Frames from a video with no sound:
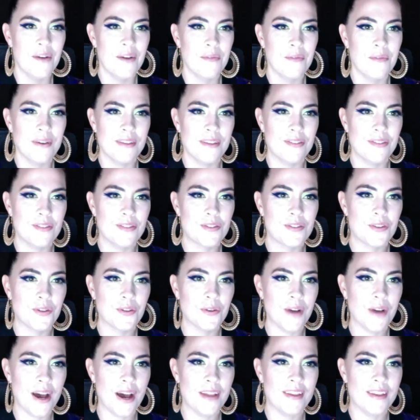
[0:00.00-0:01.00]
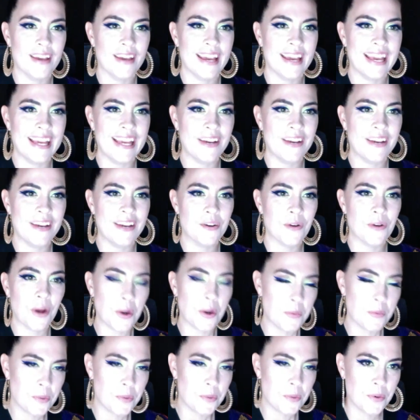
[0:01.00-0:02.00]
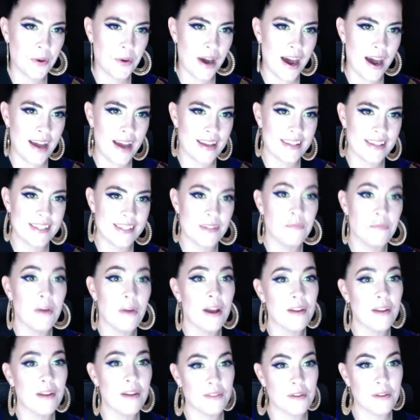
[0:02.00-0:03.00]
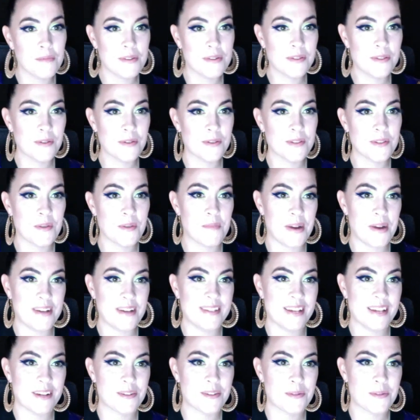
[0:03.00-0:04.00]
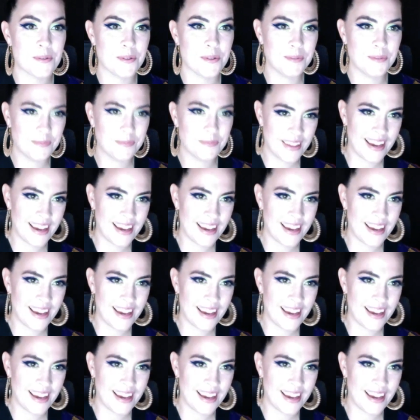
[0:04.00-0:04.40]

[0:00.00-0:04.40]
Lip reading: with two other incredible artists, and one of them is also bisexual.